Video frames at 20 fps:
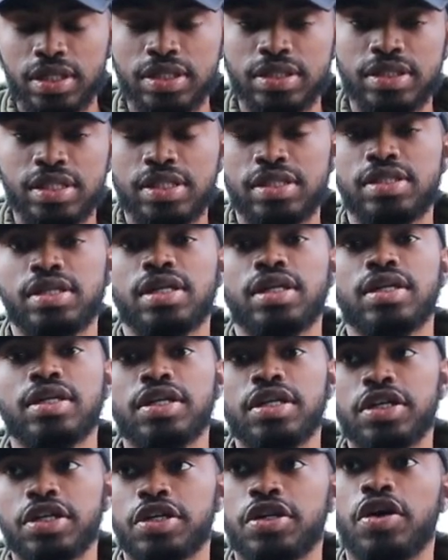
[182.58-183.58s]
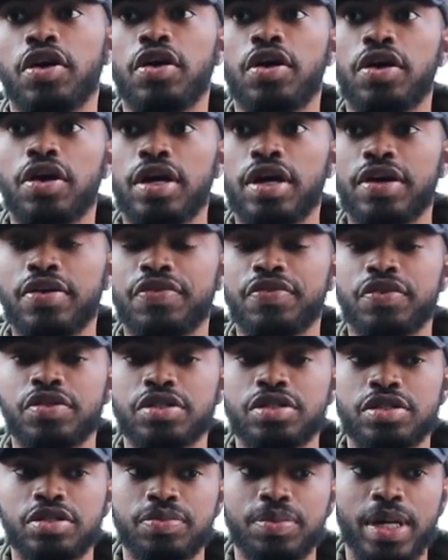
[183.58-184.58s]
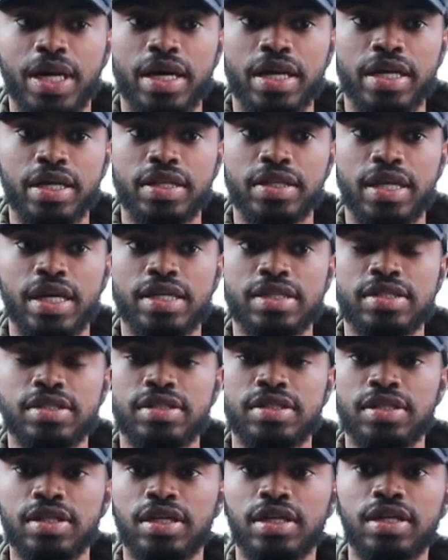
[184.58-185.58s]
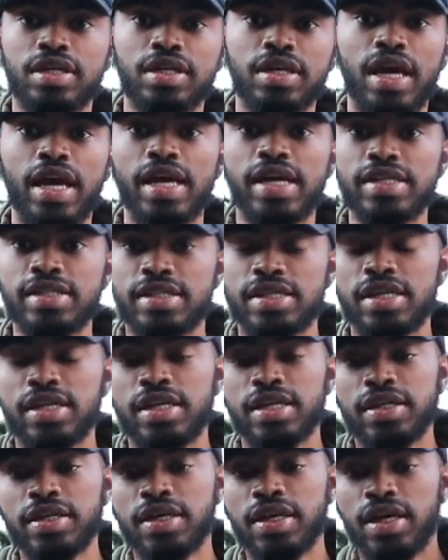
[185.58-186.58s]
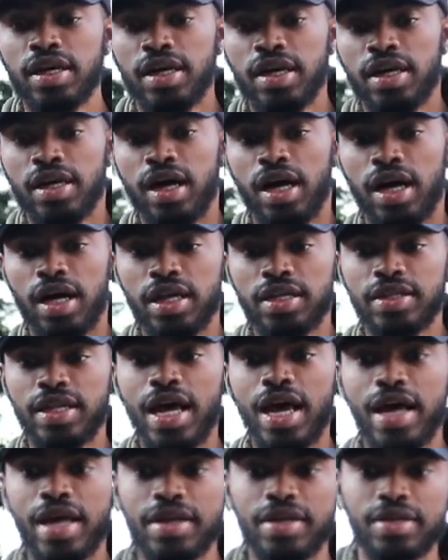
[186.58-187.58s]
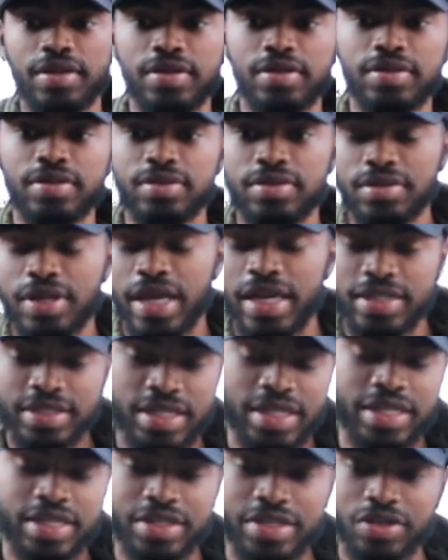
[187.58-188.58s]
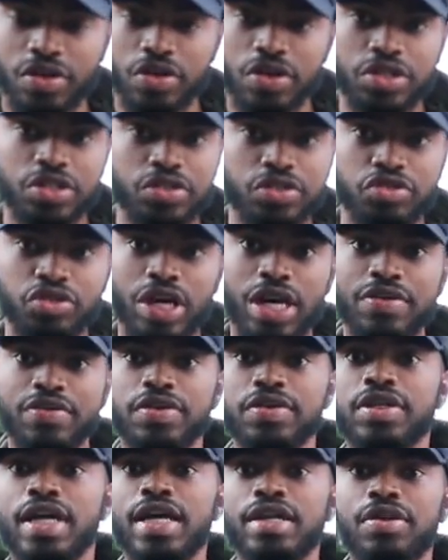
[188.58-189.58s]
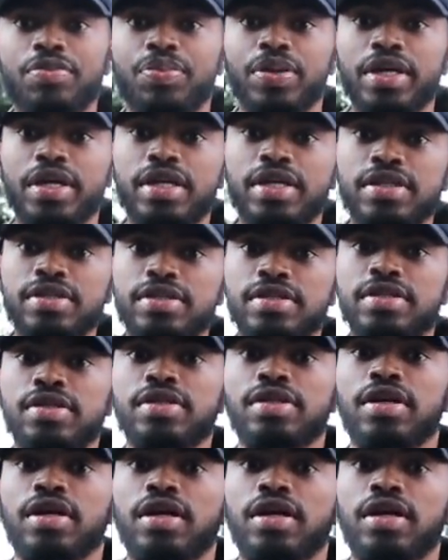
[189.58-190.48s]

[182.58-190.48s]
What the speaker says: is this a good car for somebody that's young, 18? That 18 or a new driver, that depends.